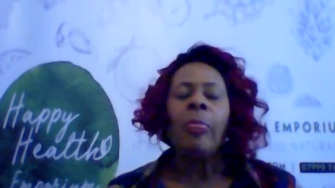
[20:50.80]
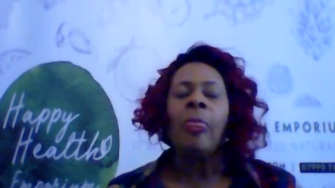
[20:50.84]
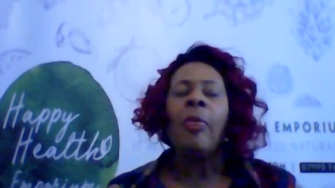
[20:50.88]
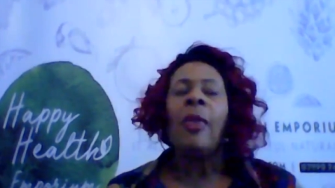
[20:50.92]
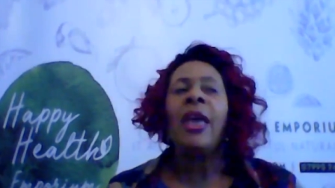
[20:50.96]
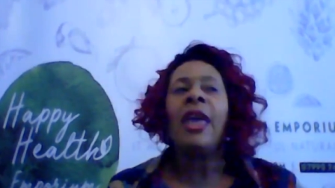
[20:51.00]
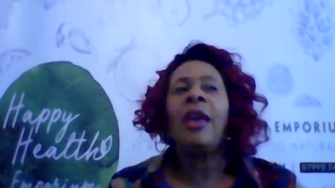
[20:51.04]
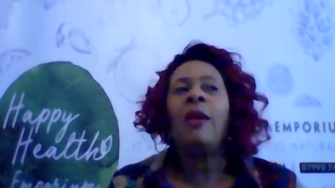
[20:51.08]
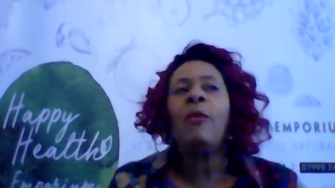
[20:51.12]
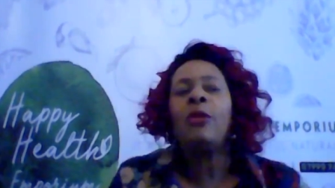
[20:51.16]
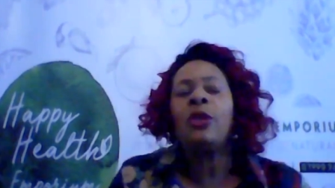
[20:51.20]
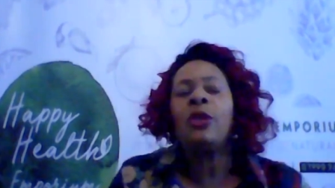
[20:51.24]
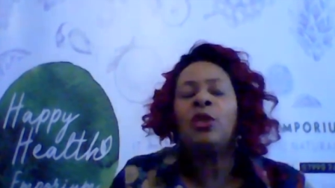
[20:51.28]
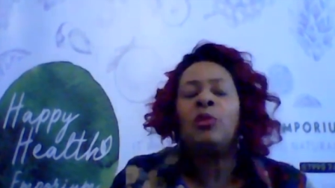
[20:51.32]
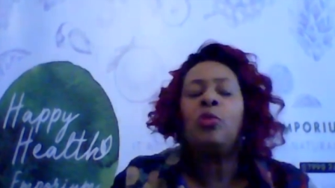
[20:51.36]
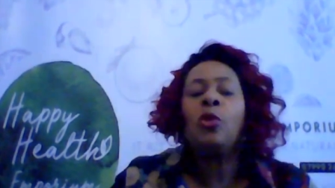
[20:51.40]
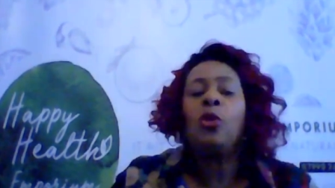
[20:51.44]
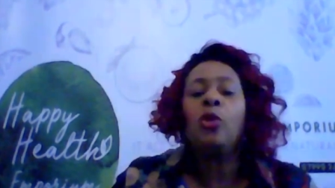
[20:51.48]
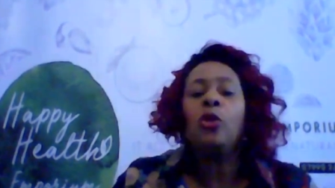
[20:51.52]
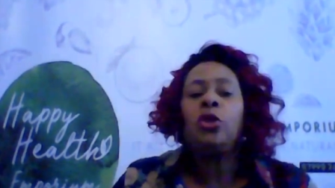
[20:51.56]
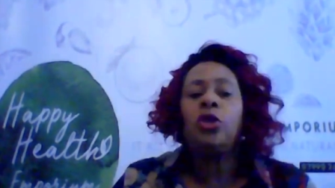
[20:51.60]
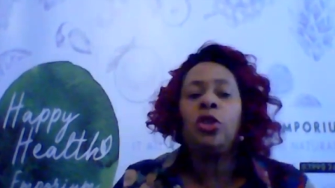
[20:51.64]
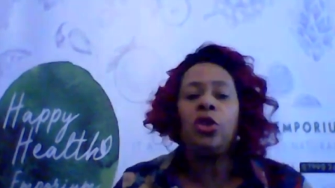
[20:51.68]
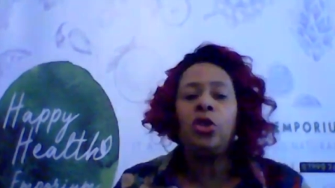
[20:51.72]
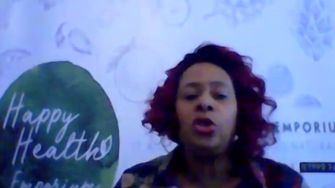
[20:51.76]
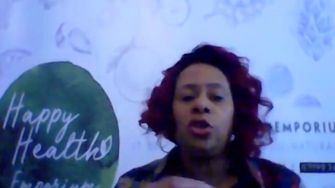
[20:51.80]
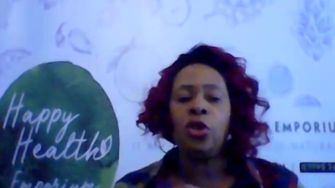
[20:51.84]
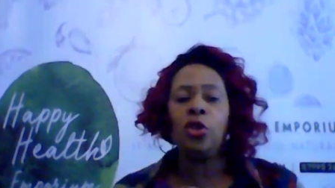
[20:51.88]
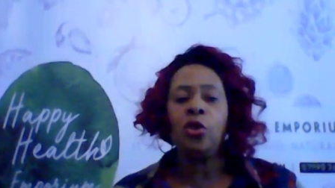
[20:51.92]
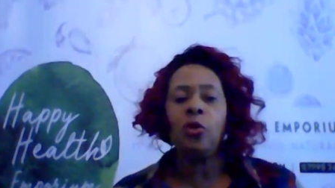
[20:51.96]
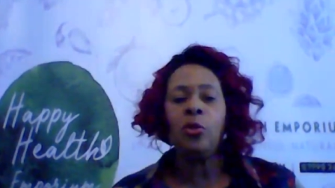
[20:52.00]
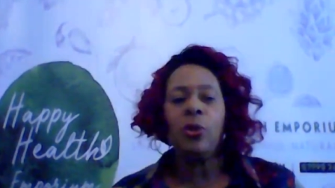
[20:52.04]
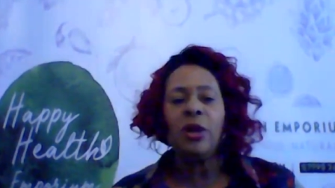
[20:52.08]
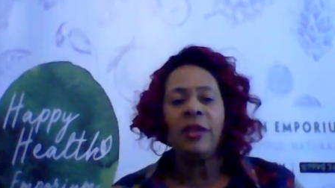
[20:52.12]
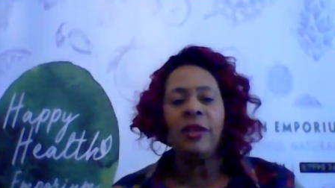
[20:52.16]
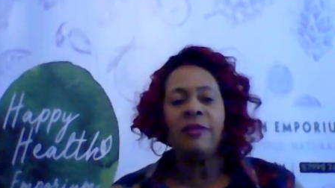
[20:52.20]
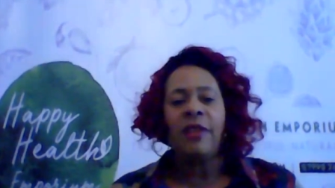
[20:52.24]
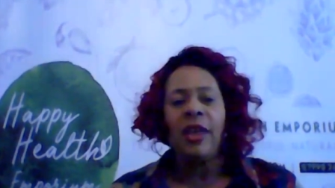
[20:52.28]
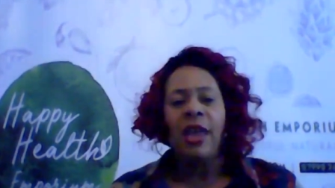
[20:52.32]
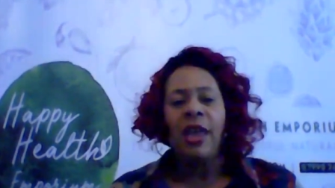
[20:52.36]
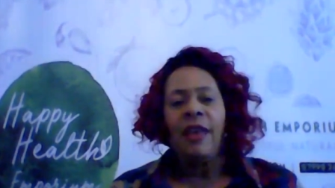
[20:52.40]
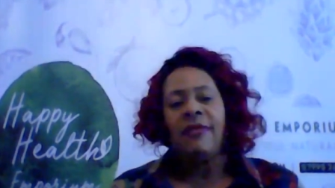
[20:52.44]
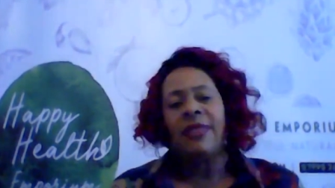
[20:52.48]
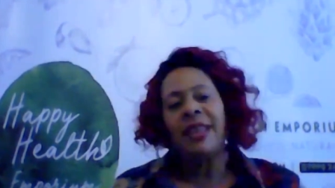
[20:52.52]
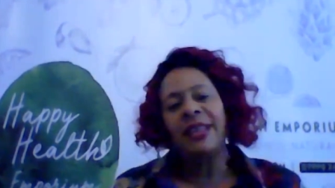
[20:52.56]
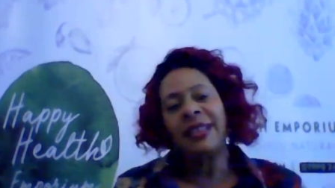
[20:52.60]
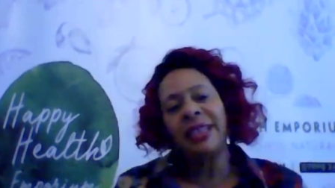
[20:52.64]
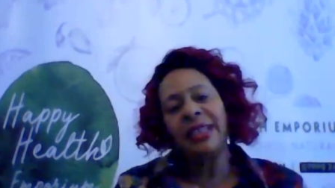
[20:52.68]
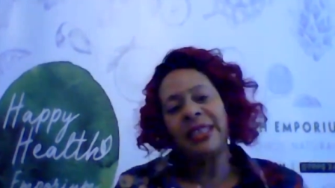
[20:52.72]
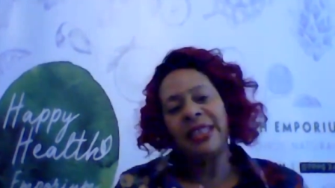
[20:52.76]
It was more to do with
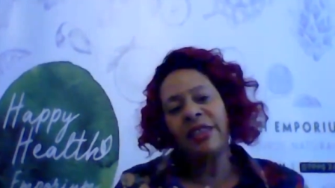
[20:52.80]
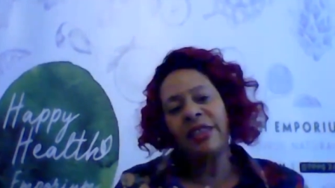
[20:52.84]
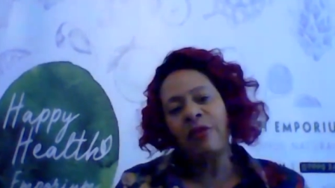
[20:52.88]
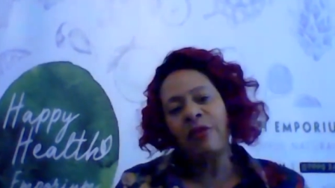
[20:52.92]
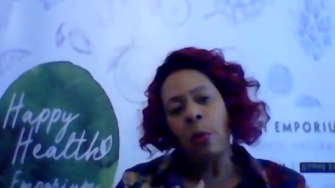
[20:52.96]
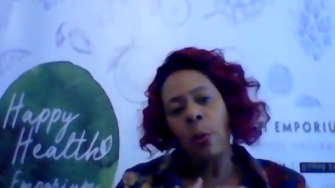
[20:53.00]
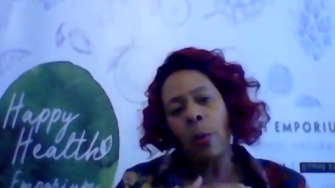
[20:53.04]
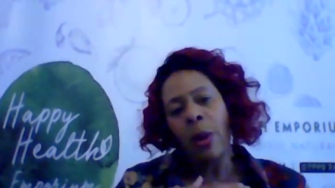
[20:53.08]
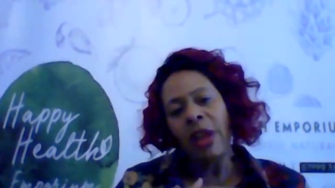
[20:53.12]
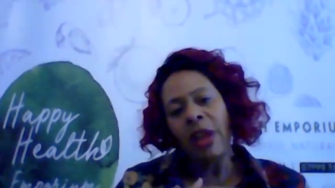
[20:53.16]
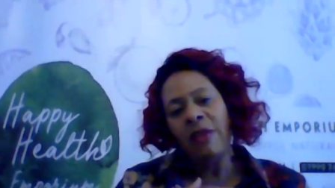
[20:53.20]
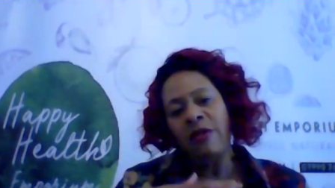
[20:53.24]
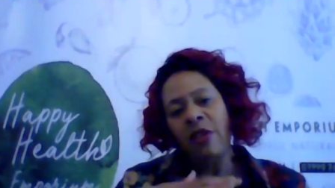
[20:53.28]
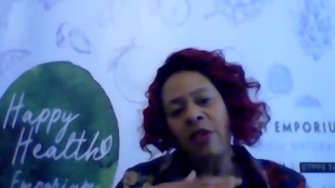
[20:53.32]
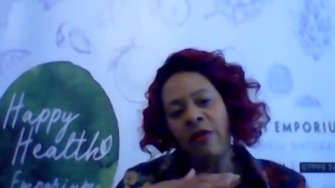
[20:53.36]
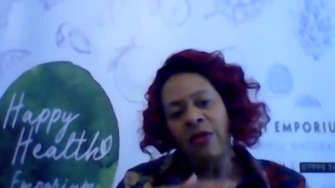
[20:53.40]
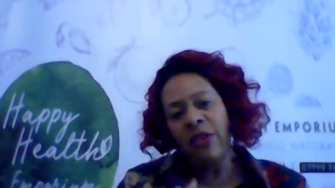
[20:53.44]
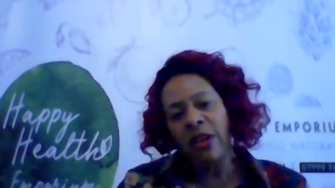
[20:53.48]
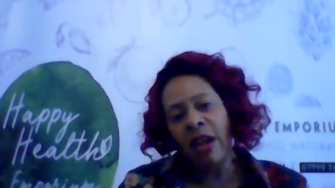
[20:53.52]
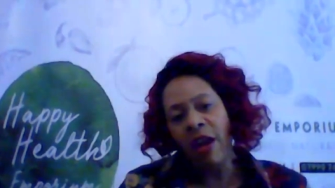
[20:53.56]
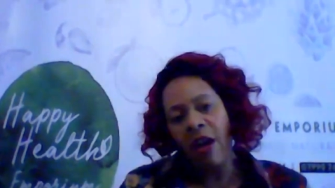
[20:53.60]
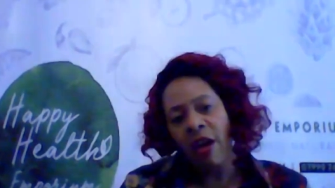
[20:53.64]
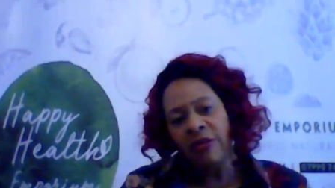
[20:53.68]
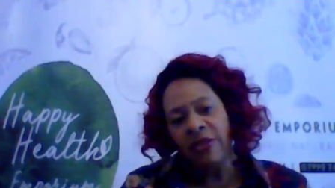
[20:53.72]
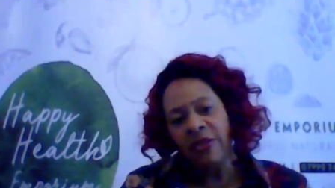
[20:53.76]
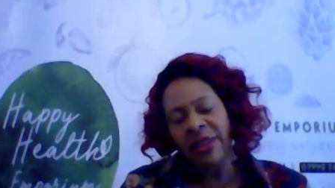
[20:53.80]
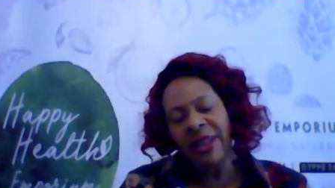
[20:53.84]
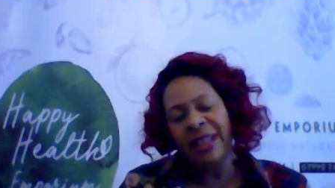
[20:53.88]
there's a different wave of laughter.